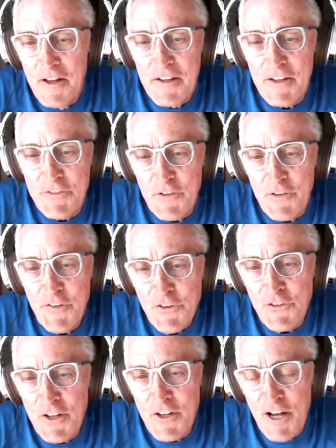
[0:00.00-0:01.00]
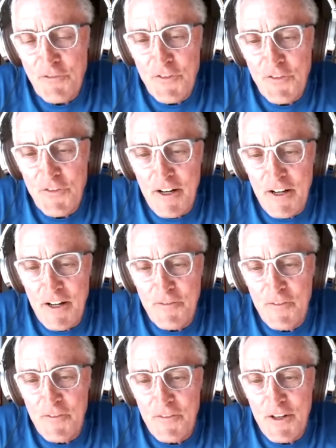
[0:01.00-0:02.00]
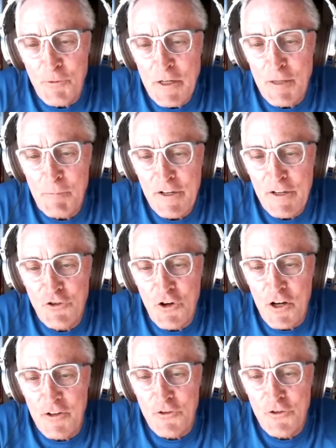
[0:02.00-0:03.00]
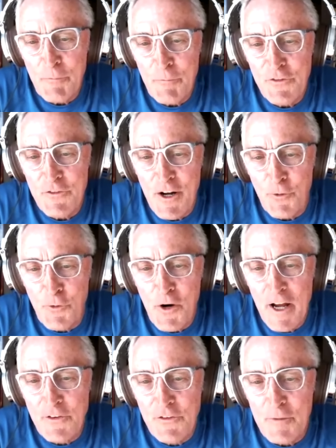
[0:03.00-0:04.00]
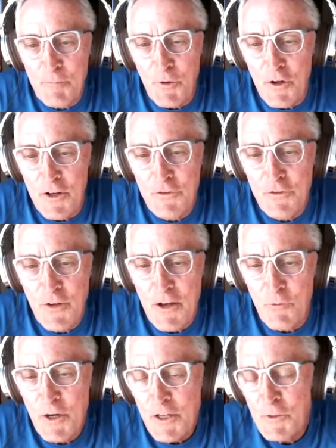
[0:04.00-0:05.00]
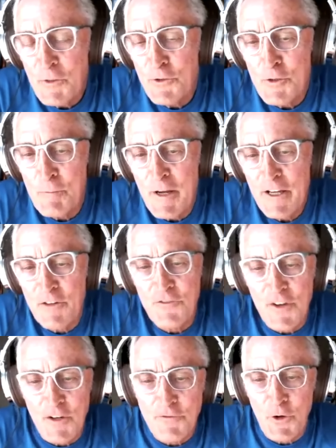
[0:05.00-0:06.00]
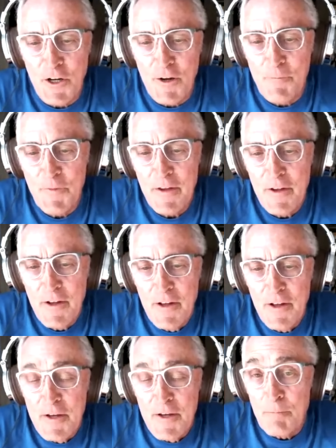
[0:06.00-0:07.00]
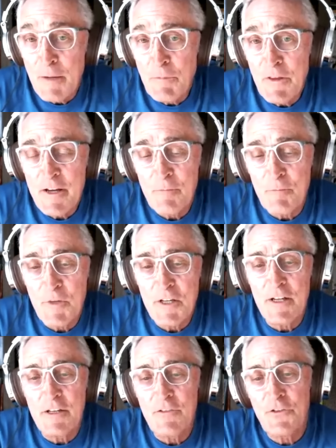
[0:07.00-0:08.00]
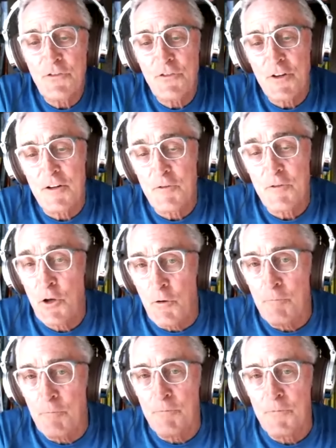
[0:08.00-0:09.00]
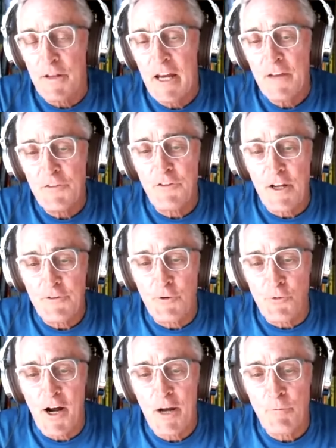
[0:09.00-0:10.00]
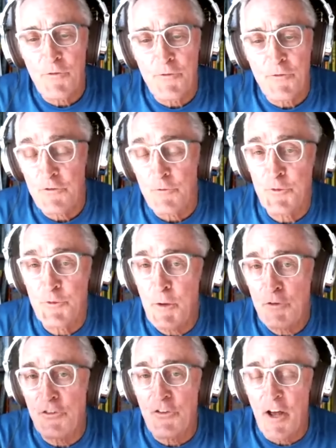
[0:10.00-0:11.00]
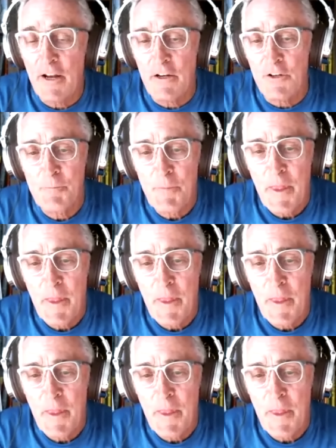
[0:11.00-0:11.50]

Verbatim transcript: Is, if this is not fun, then we need to make a change. Something's not right someplace. What can we do to make it fun for you? Maybe that means, uh, you know, athletes like to ride with, especially cyclists,